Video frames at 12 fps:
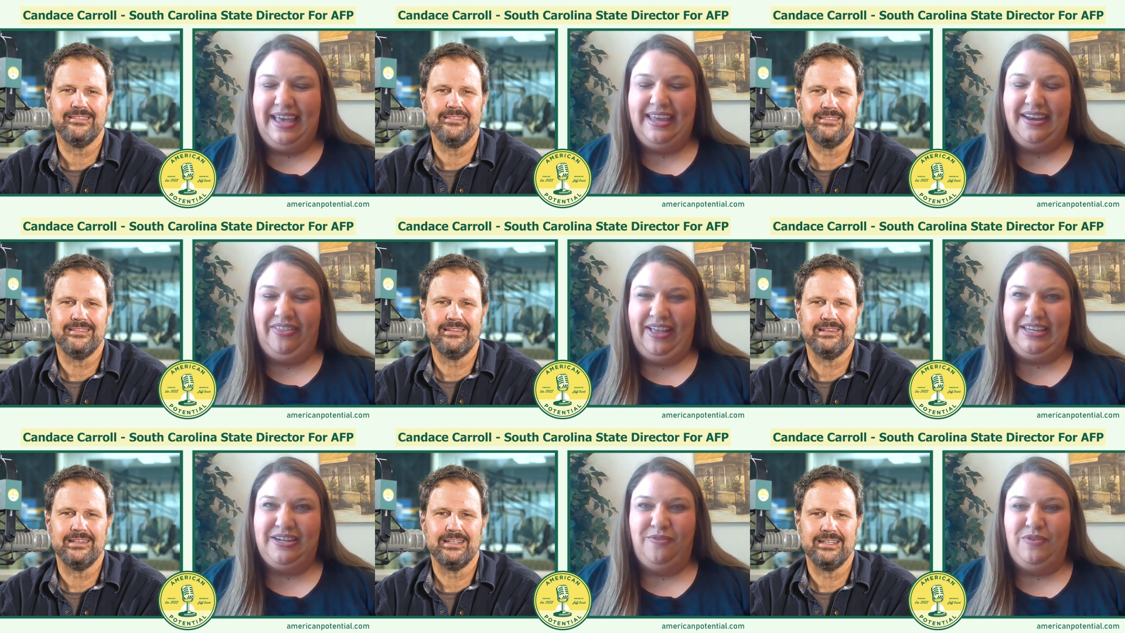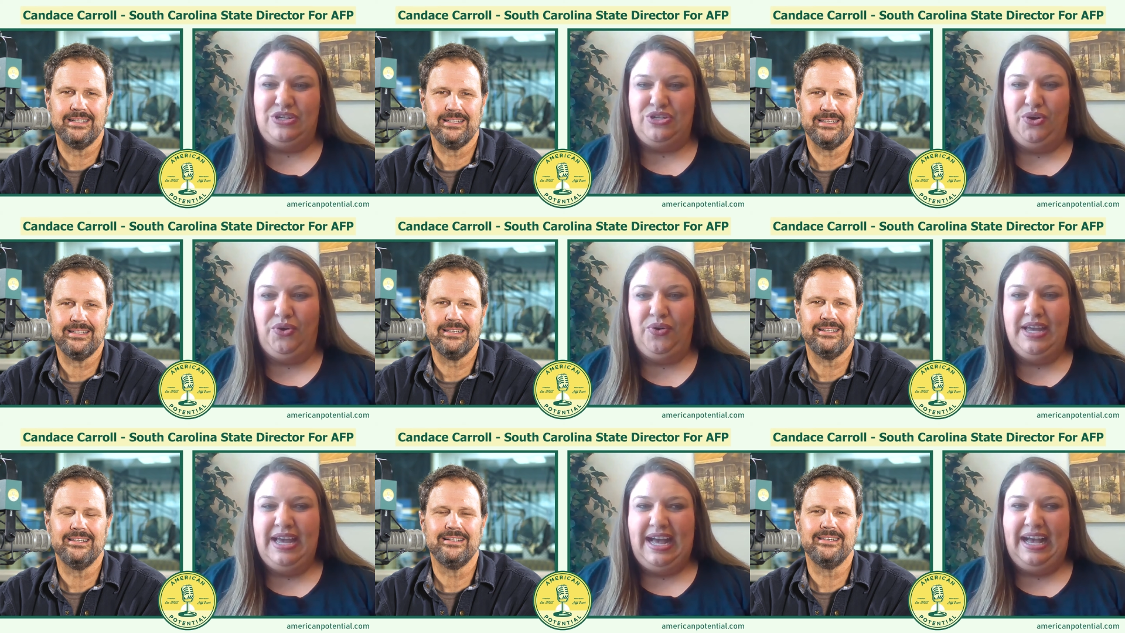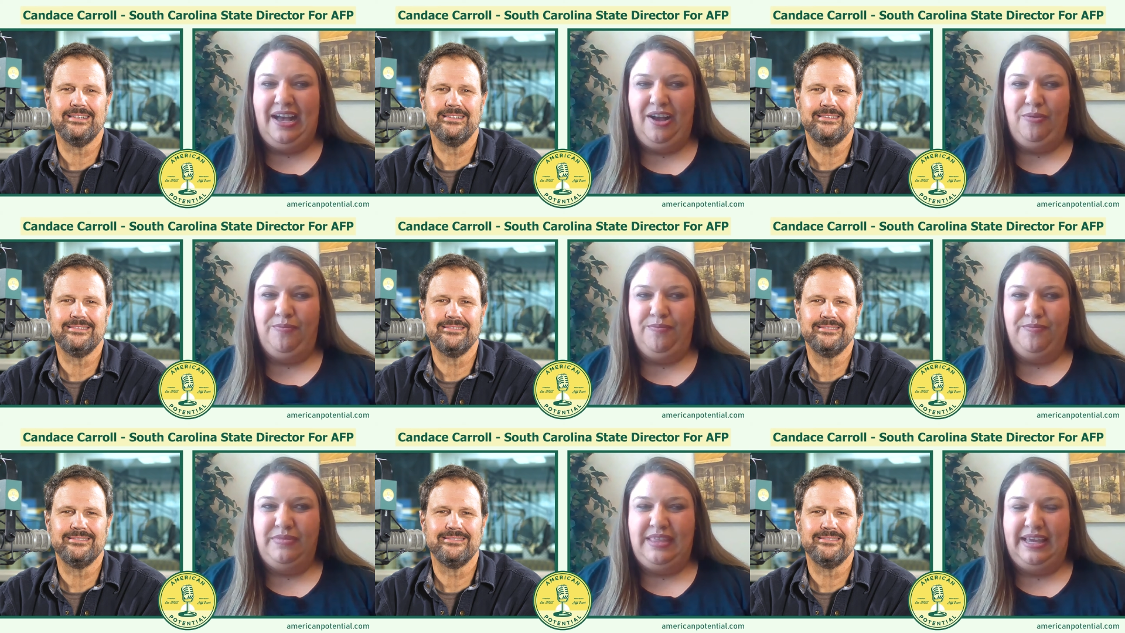Speaker 1: an elected official.
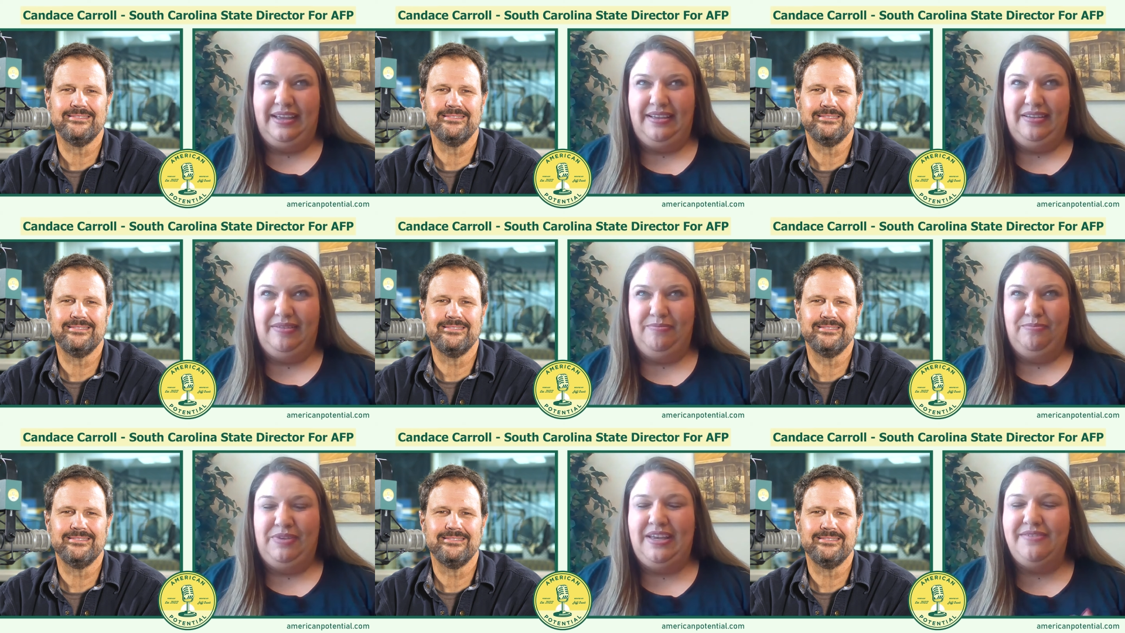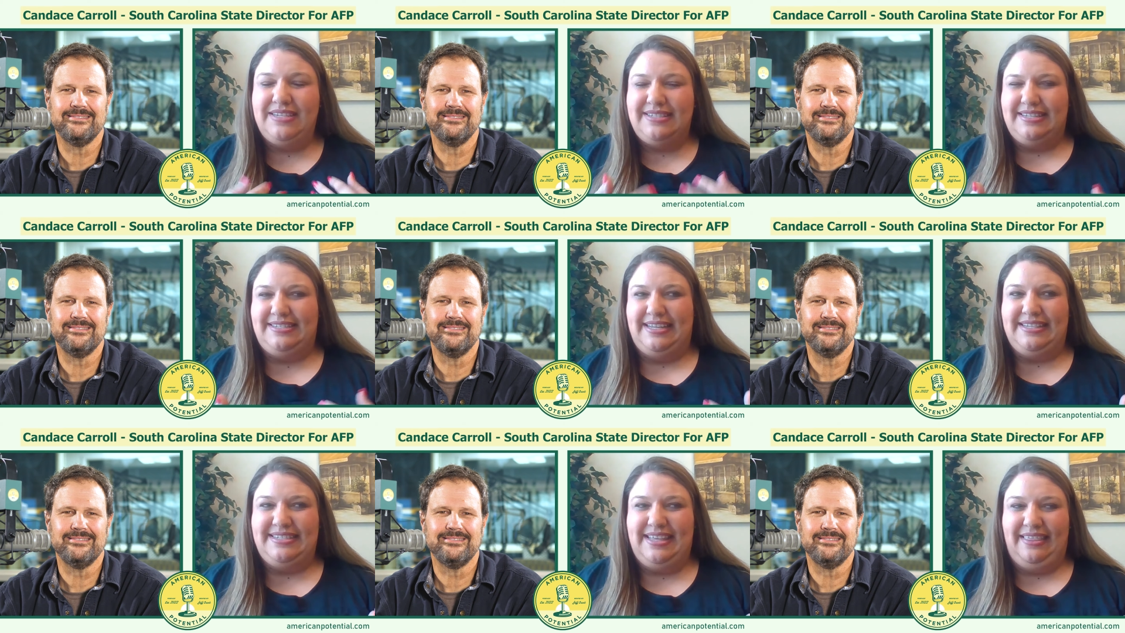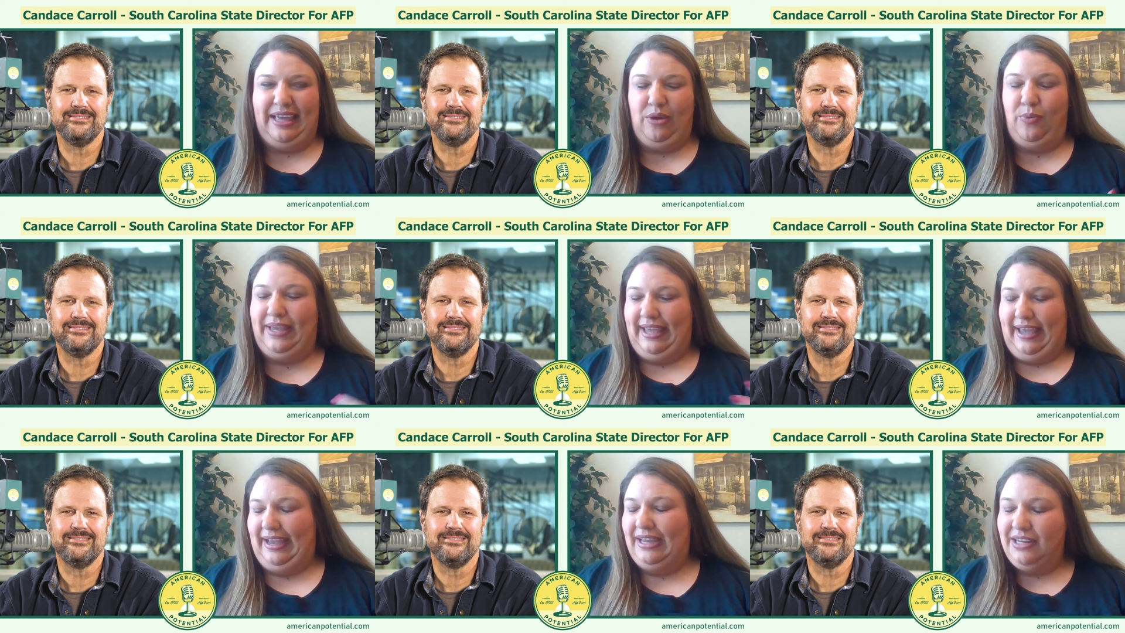That gives us a sense that, like, we
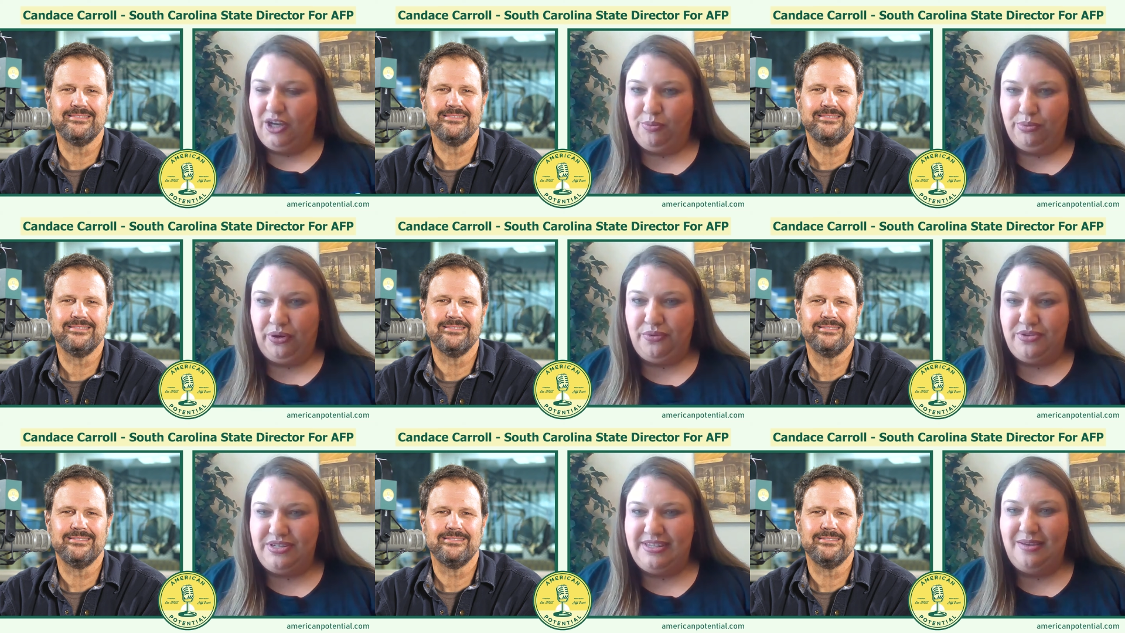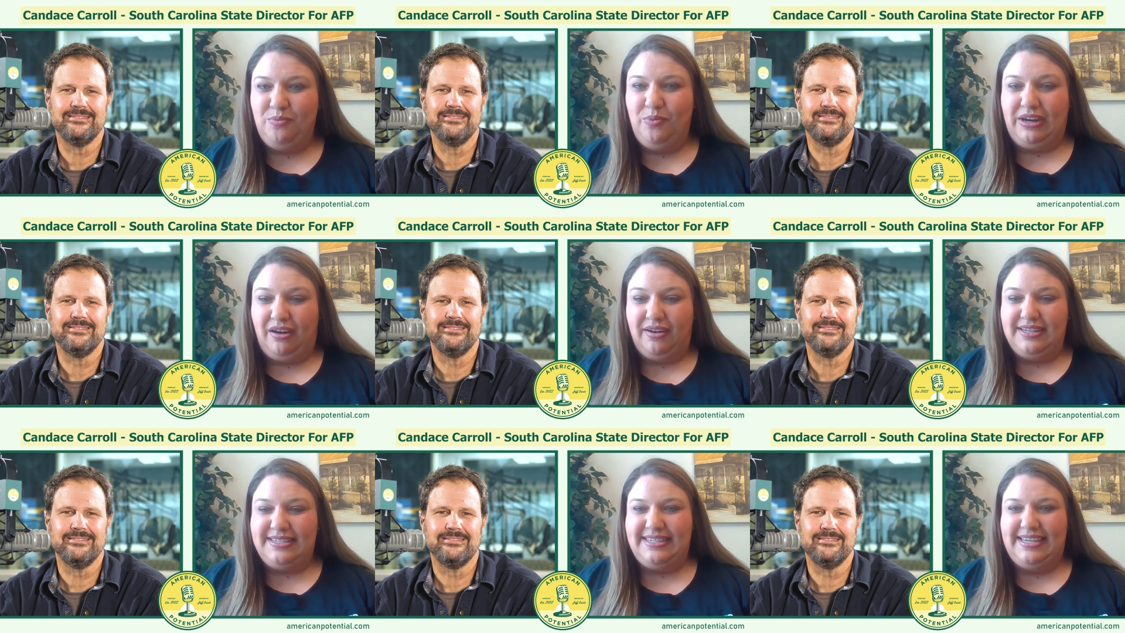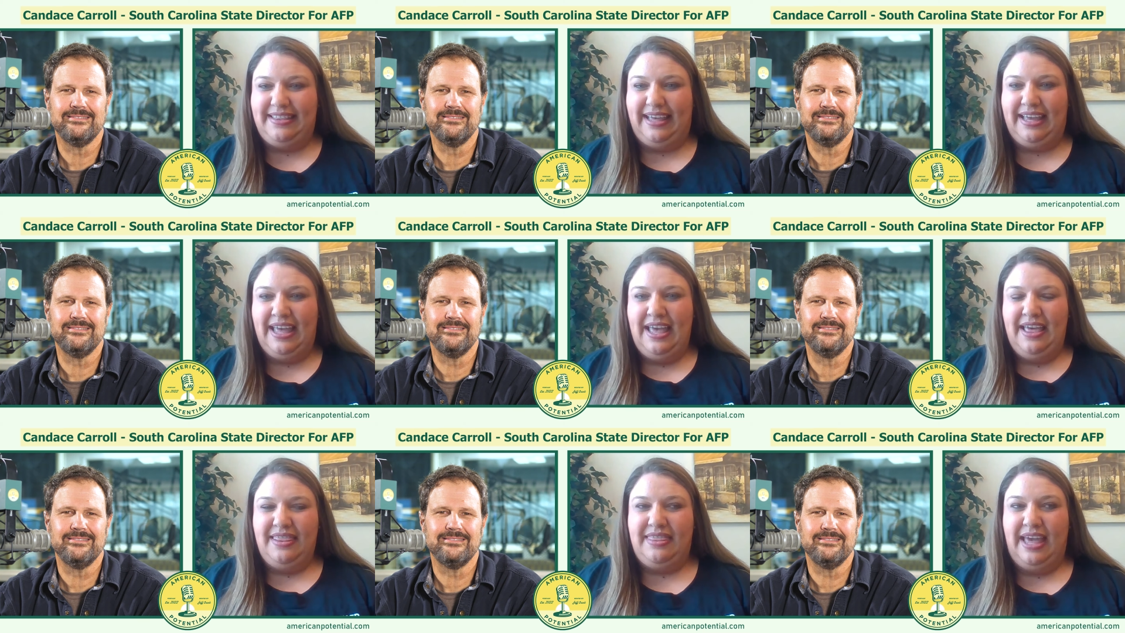can't approach them, when honestly, like,
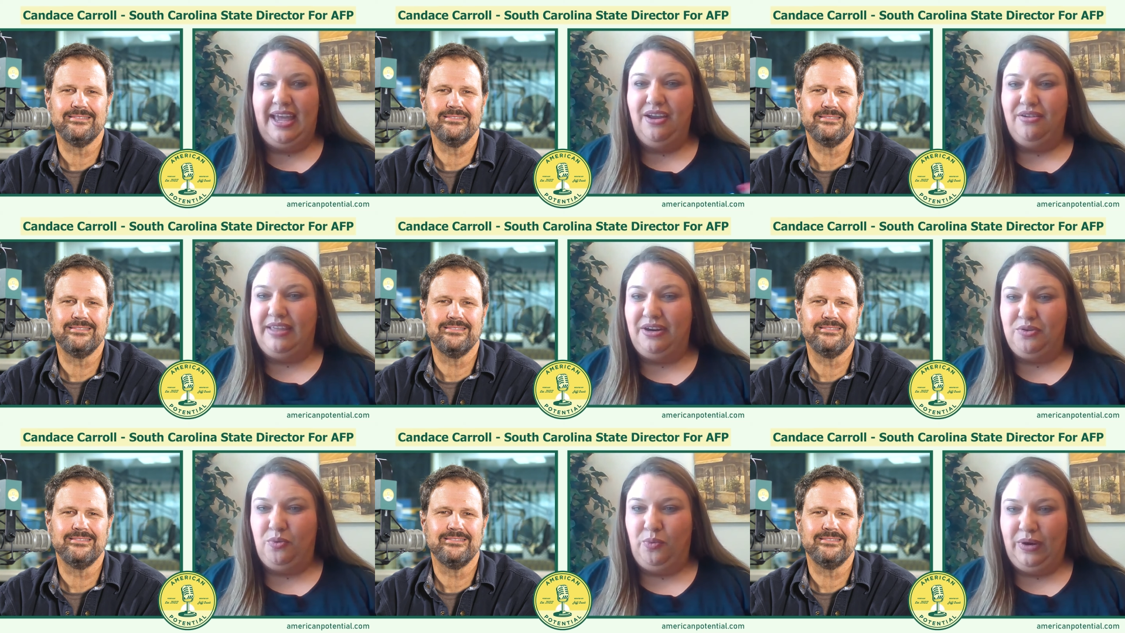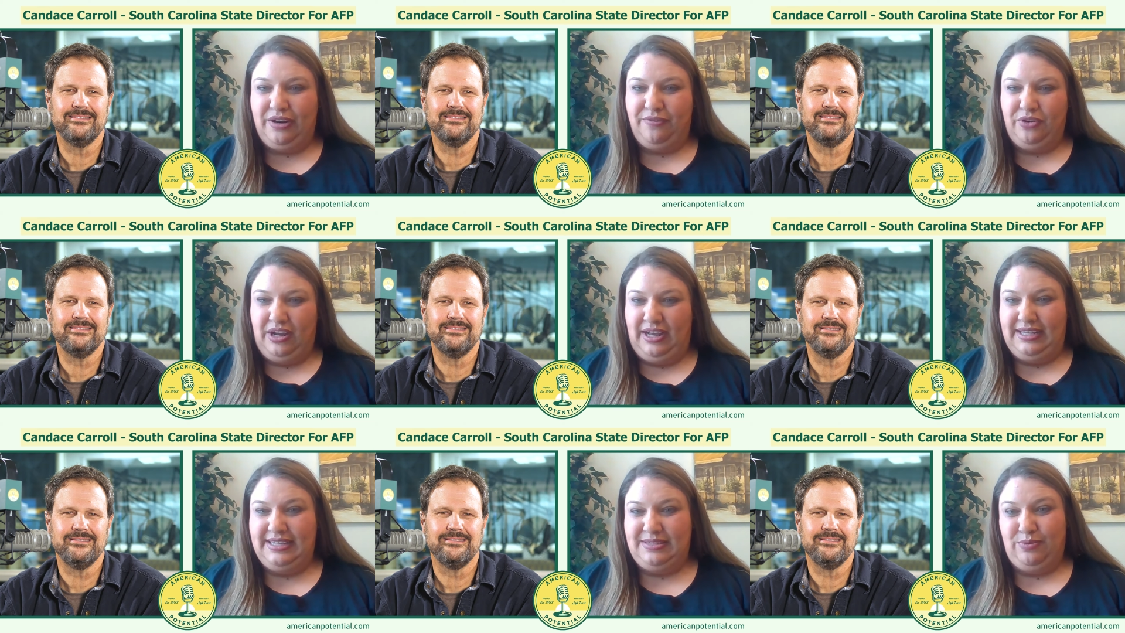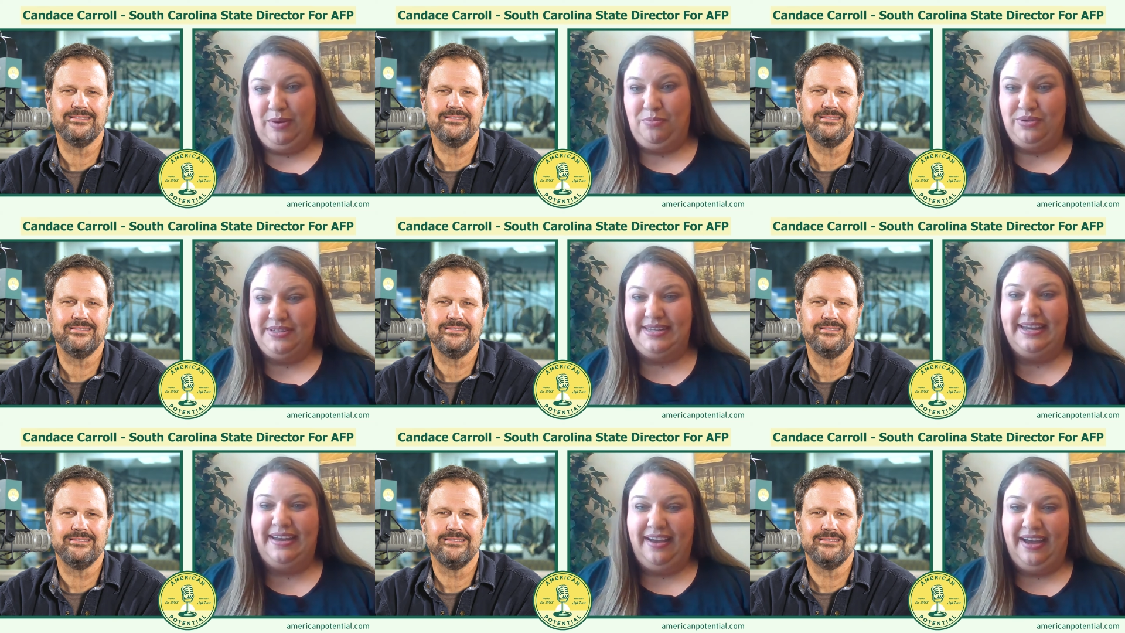they are there to work for us,
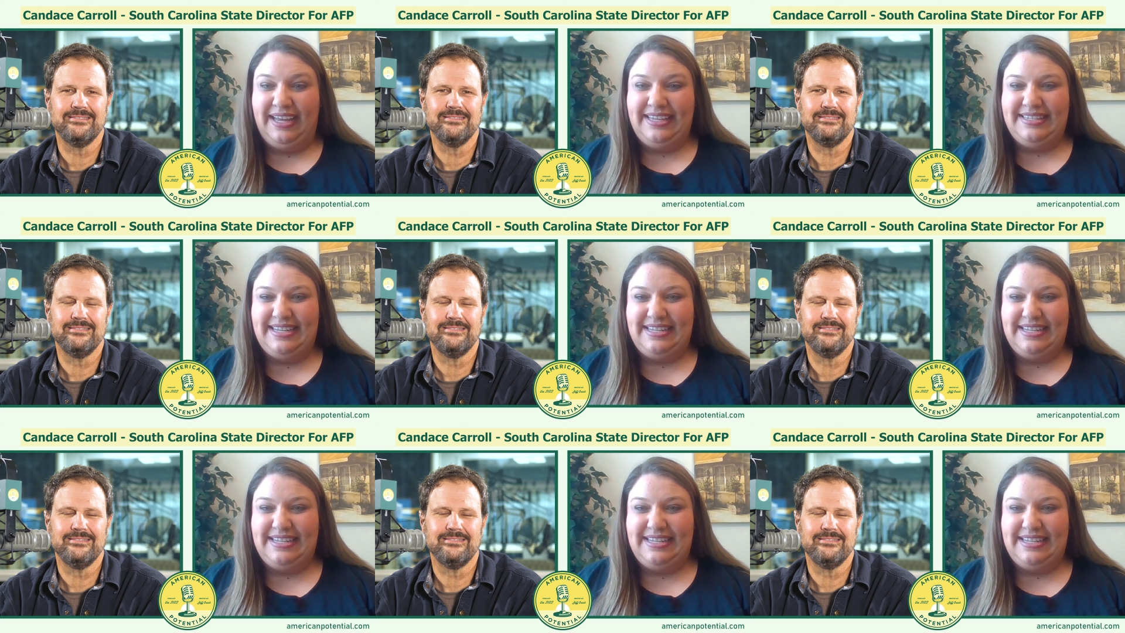represent us.